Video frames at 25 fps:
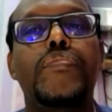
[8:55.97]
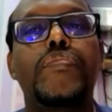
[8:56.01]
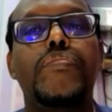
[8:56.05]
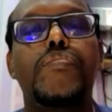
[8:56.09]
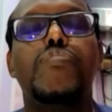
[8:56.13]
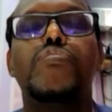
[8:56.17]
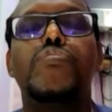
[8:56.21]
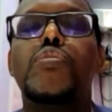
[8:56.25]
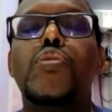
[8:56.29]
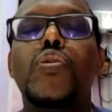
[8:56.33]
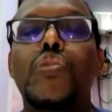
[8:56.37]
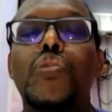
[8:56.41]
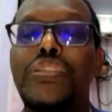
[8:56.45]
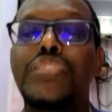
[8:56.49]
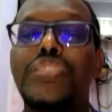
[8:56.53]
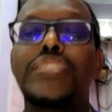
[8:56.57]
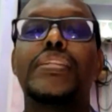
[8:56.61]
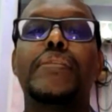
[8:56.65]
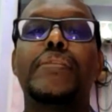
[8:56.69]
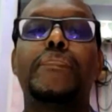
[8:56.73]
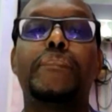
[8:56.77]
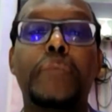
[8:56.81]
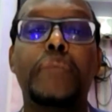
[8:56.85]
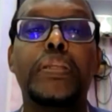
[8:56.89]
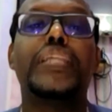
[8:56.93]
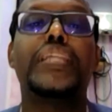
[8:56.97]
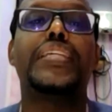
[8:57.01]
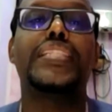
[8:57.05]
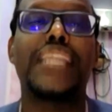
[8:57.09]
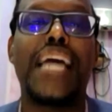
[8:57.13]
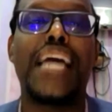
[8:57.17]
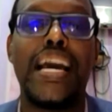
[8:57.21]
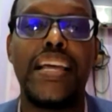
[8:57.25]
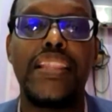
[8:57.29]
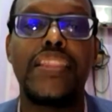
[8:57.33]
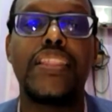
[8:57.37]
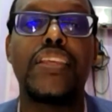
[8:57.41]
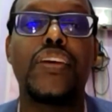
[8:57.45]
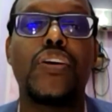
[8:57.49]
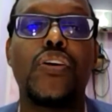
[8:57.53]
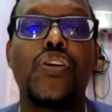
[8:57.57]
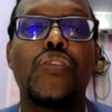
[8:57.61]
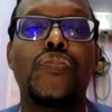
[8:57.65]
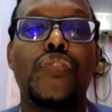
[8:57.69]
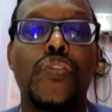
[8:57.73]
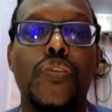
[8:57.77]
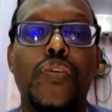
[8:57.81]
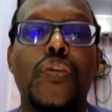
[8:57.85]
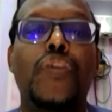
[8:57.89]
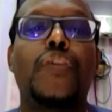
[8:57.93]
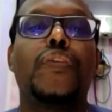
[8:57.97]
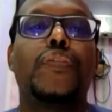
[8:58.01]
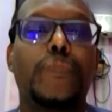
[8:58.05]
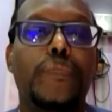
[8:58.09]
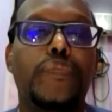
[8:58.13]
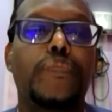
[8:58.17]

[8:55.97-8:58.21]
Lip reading: more stability overall.